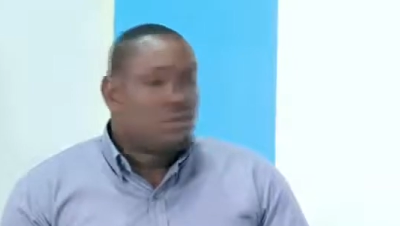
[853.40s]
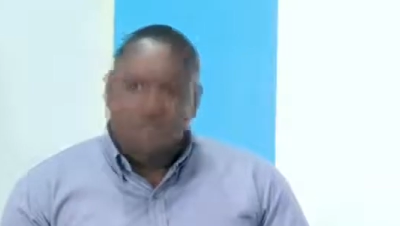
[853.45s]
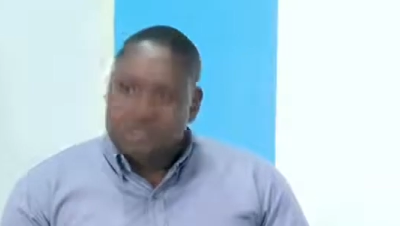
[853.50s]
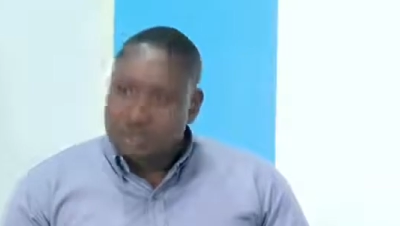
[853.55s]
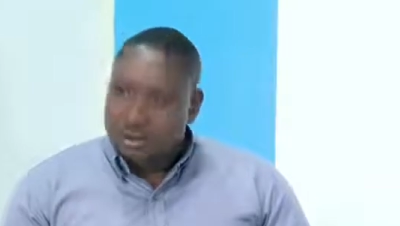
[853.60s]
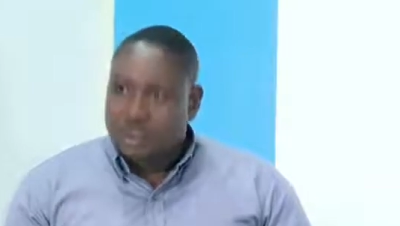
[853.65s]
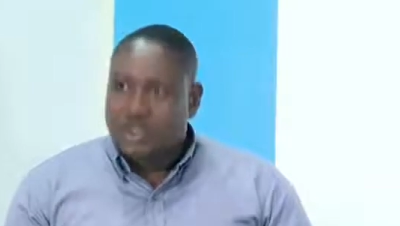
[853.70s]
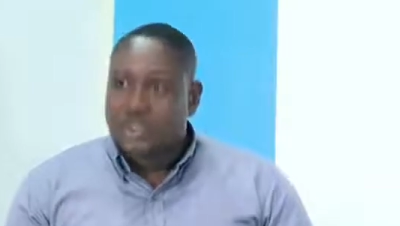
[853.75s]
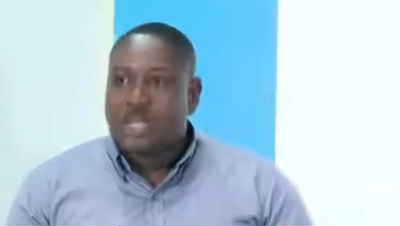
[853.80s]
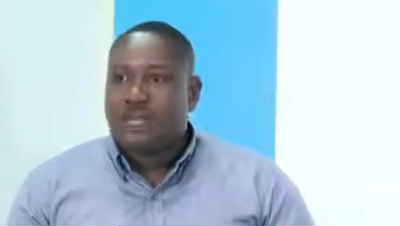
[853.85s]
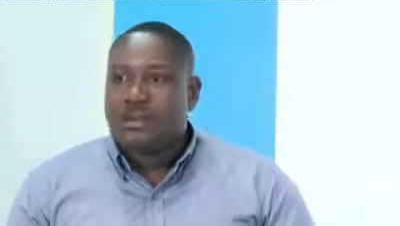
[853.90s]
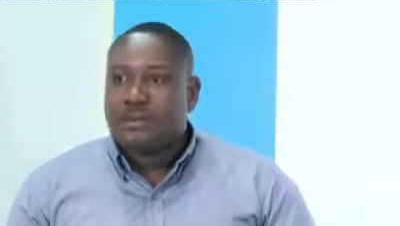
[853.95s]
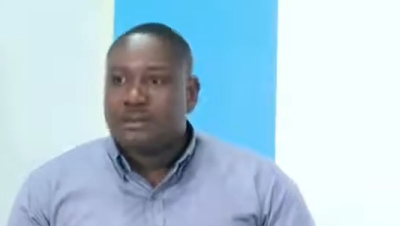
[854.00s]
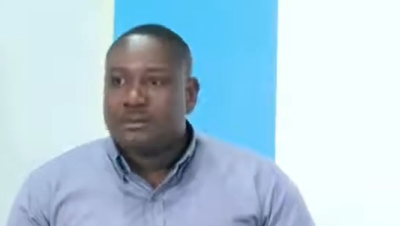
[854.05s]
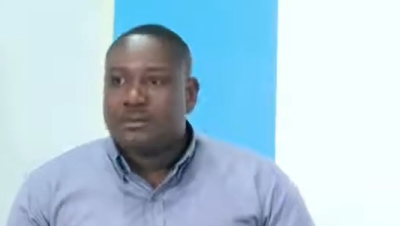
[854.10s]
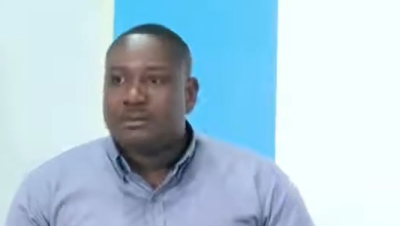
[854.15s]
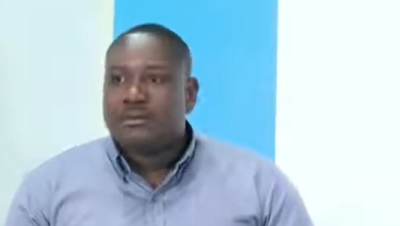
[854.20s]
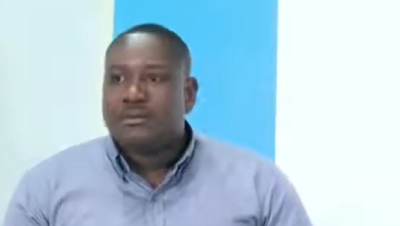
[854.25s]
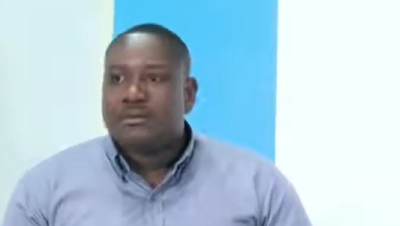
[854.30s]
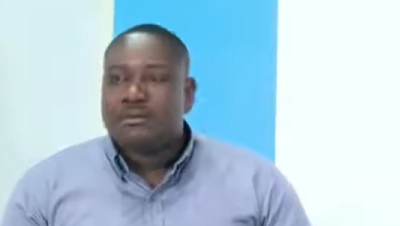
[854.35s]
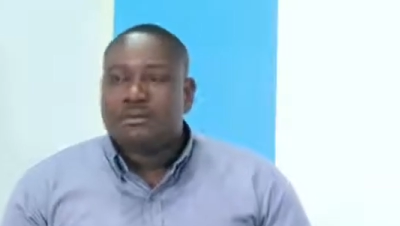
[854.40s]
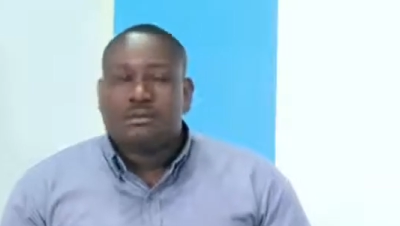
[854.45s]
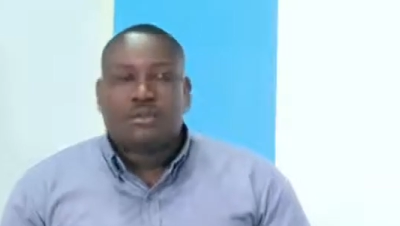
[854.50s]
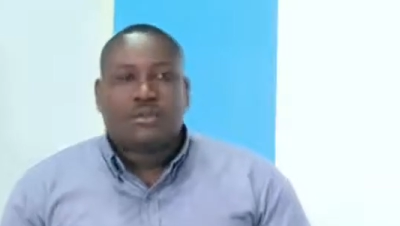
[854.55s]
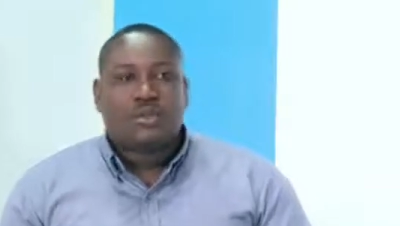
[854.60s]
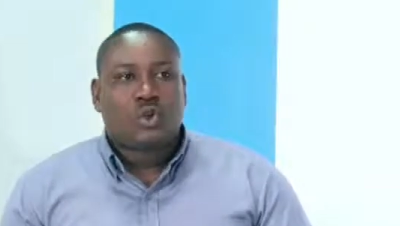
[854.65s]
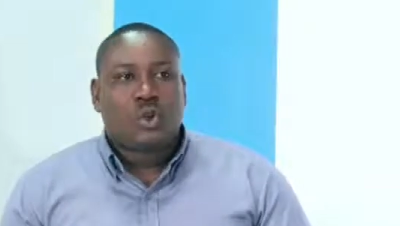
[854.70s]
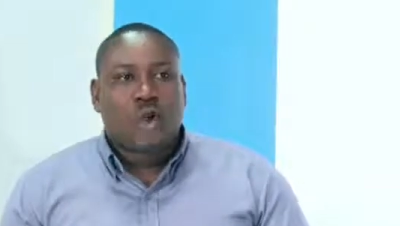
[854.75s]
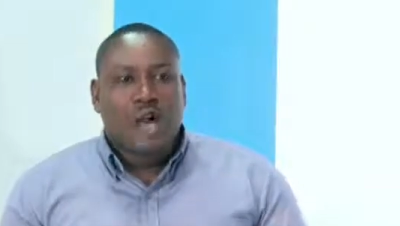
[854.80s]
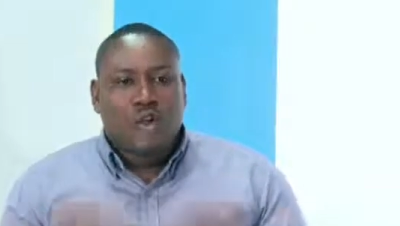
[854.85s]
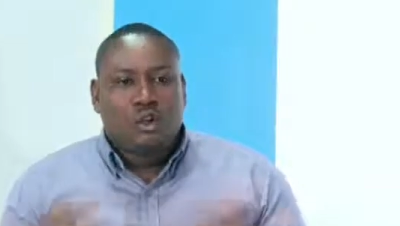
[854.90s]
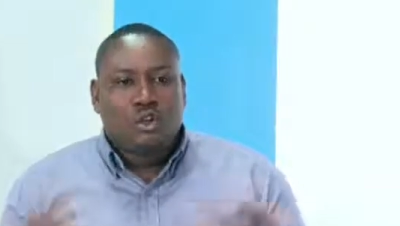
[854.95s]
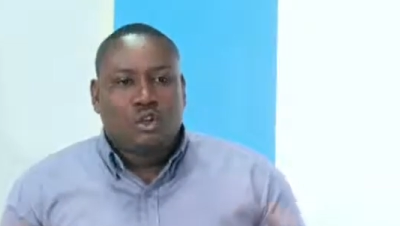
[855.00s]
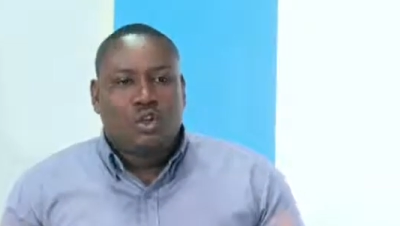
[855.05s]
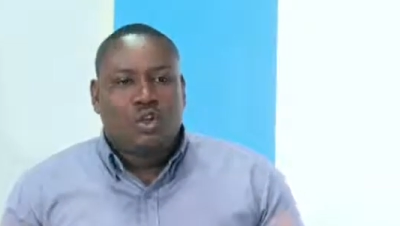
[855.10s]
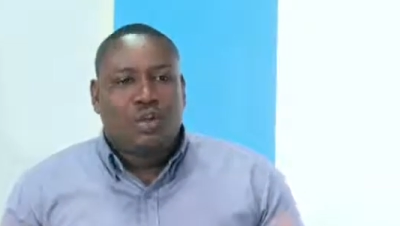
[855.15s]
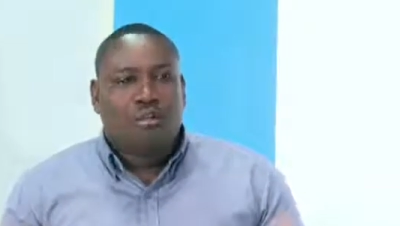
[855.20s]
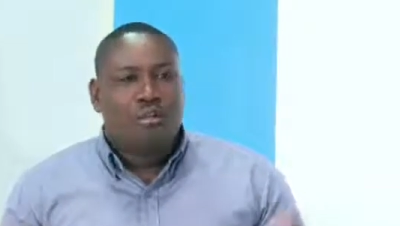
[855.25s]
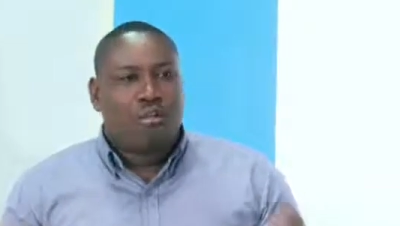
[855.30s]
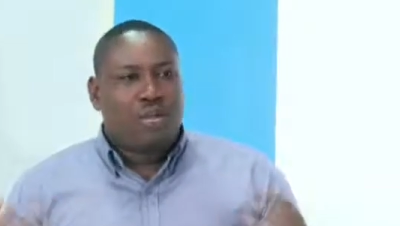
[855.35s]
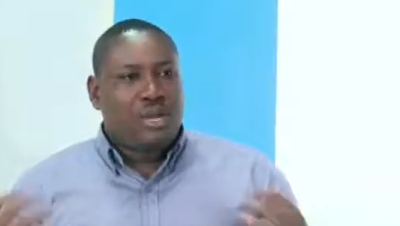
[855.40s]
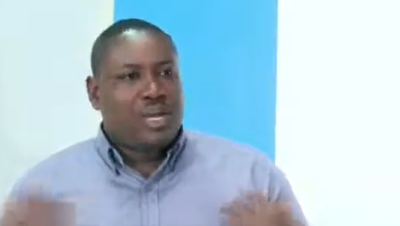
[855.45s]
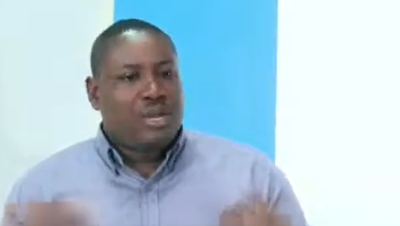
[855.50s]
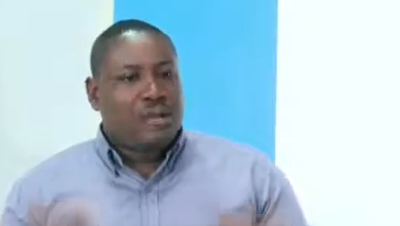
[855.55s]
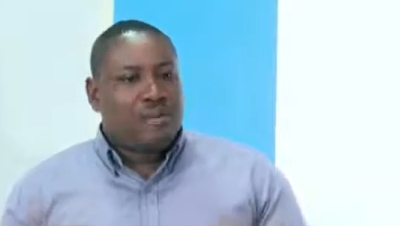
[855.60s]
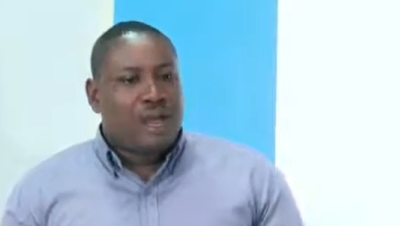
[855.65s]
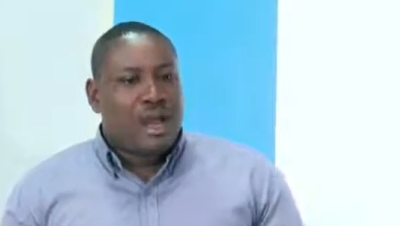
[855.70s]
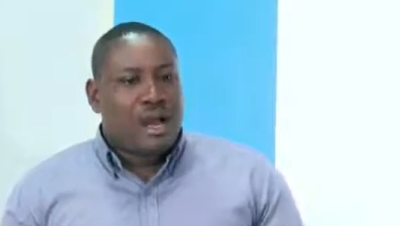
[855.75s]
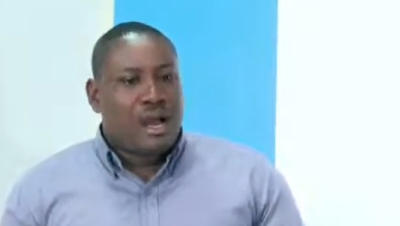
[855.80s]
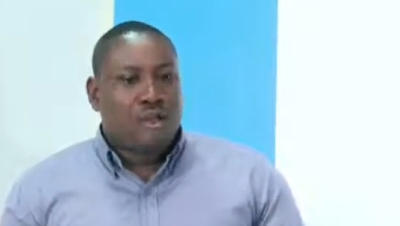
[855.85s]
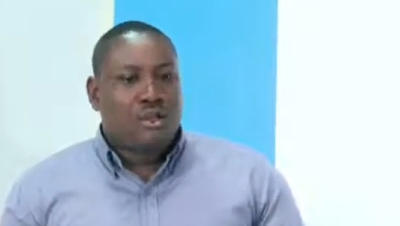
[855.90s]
Okay. Mm-hmm. So how do you bring about